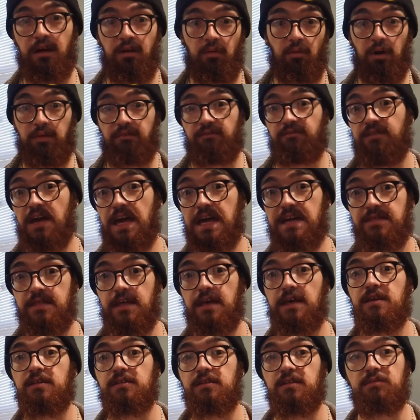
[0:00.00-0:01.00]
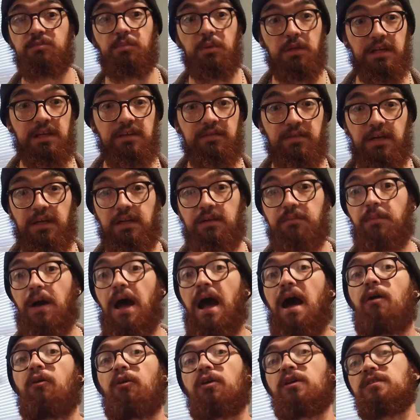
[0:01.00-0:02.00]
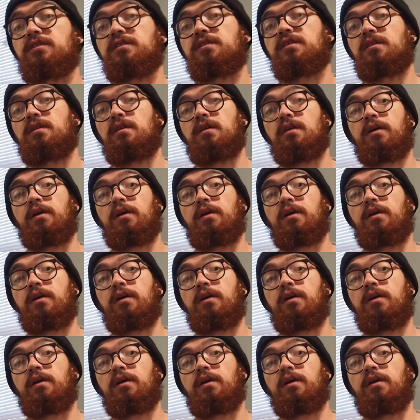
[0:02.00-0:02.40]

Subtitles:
what faith is believing in powers